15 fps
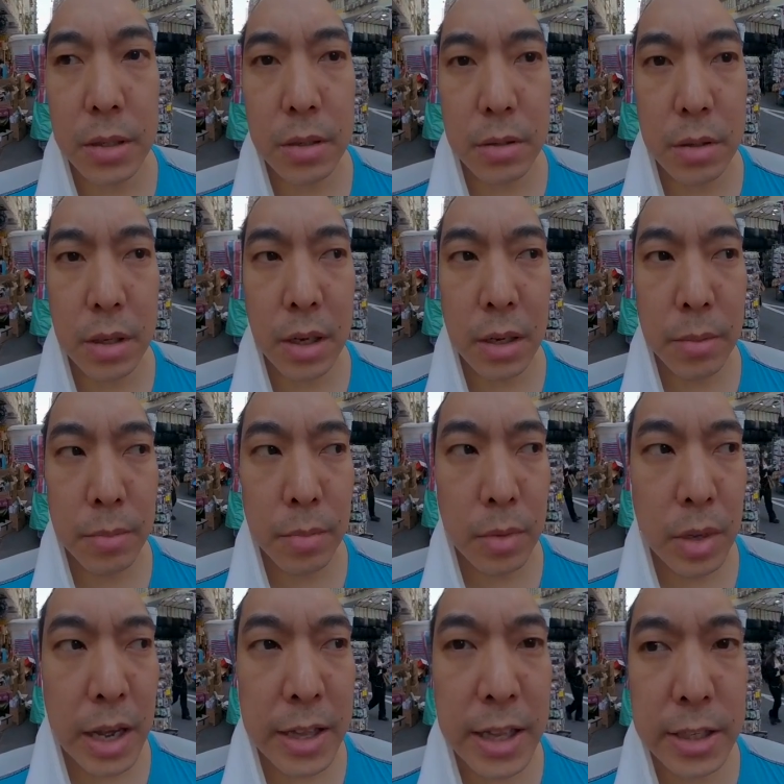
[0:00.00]
And
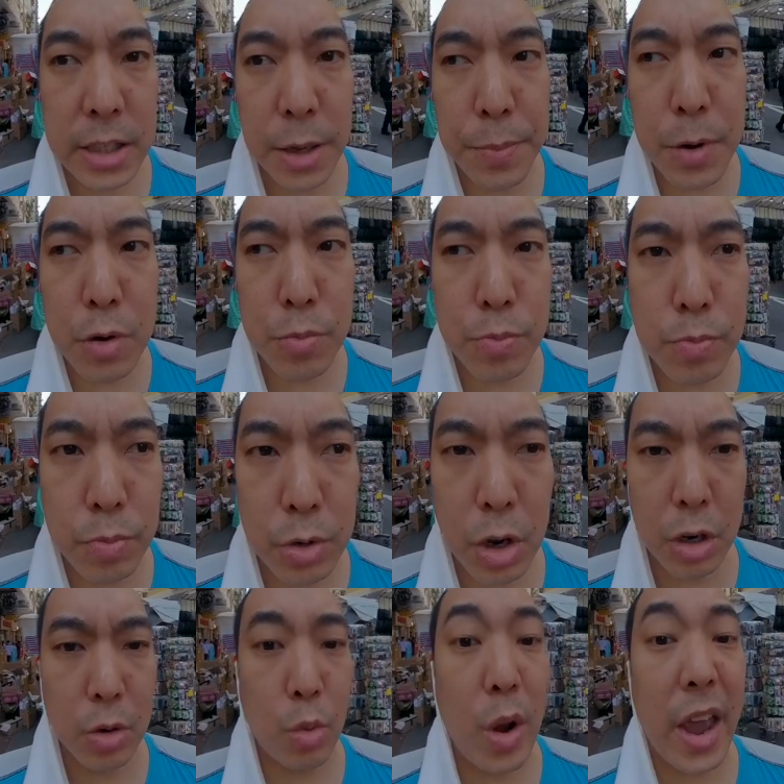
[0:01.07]
then some people got it
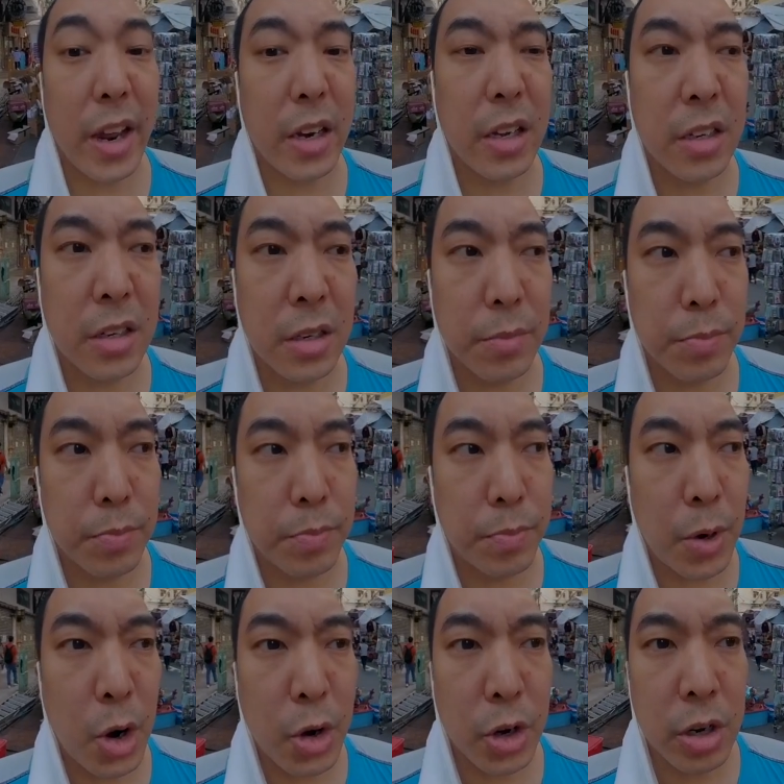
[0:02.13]
wet and it
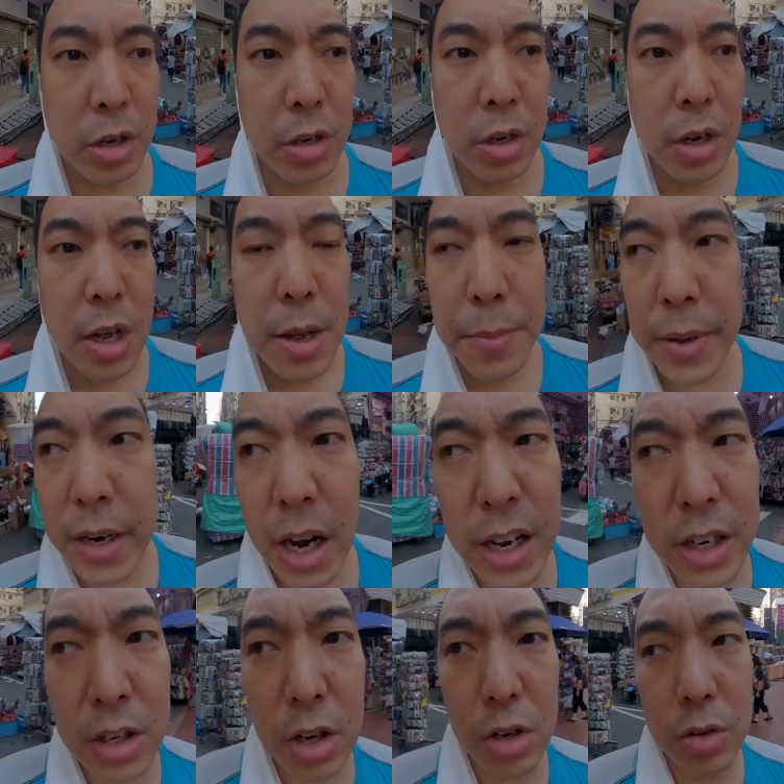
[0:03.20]
broke. But I don't
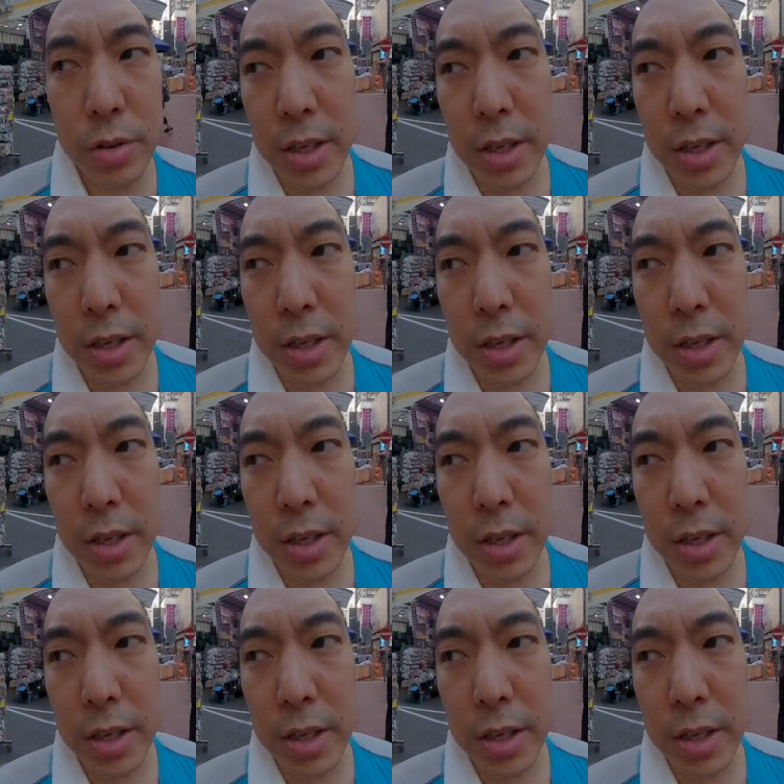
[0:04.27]
know.